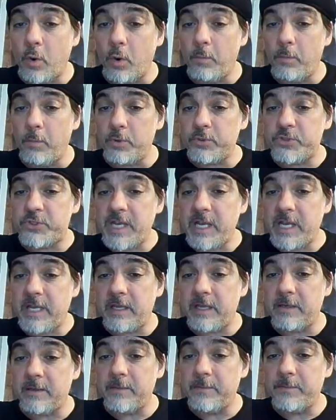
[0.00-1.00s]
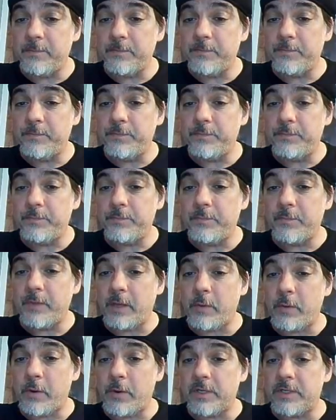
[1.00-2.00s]
almost say it,
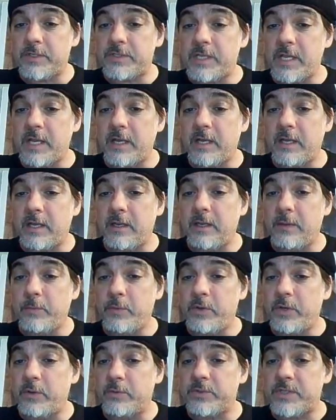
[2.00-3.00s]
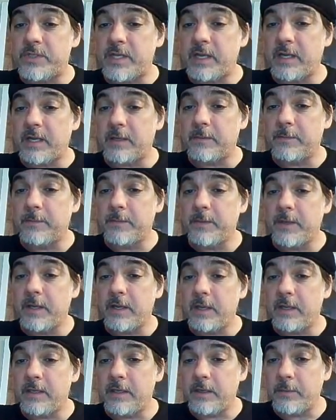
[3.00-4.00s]
like we're going to say it, and we don't say it,
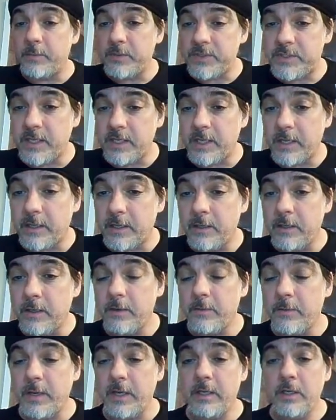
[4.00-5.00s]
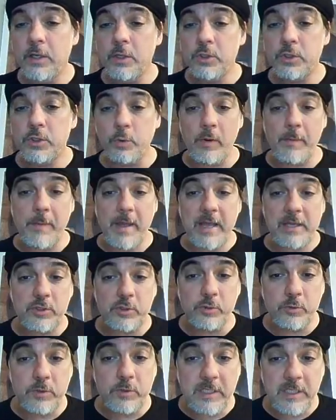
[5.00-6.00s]
and then we say it, right? Do we make
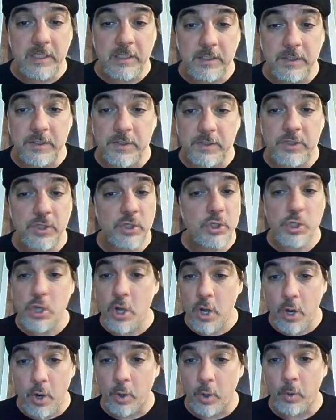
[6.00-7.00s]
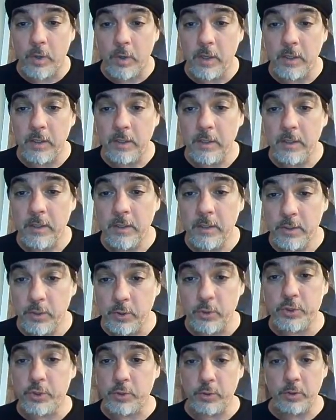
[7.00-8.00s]
two T's? No.
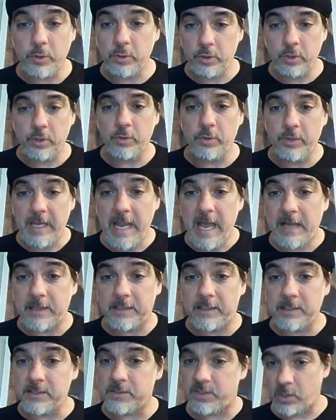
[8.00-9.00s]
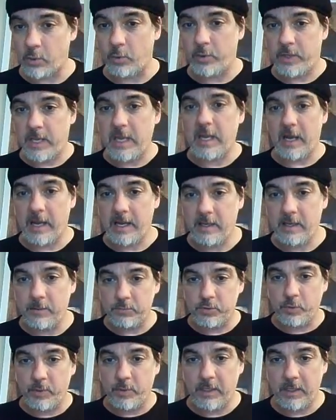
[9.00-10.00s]
You know, the act is, okay, I
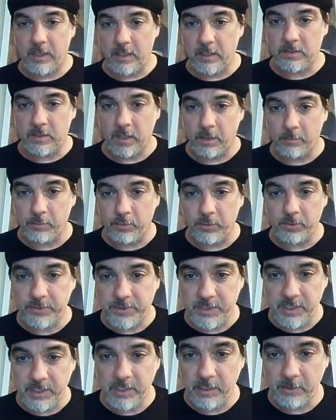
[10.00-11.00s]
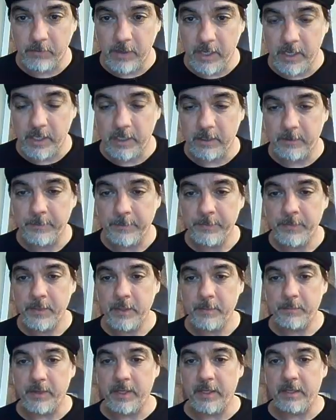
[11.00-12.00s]
am doing a double T, right?
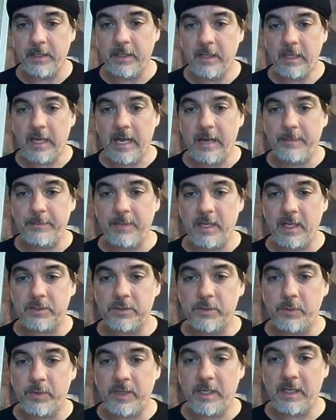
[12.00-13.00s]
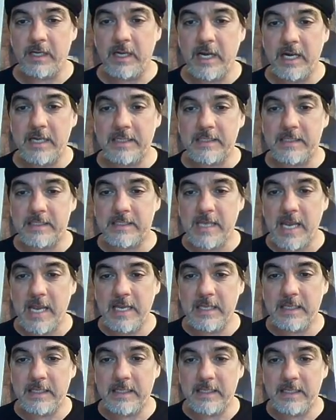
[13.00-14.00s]
But I'm not doing
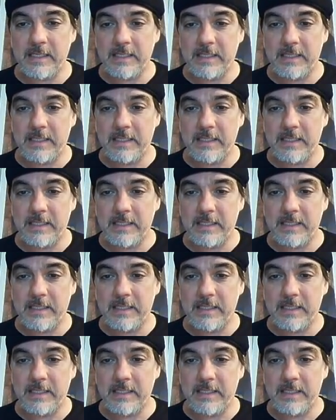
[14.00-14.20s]
cassetto,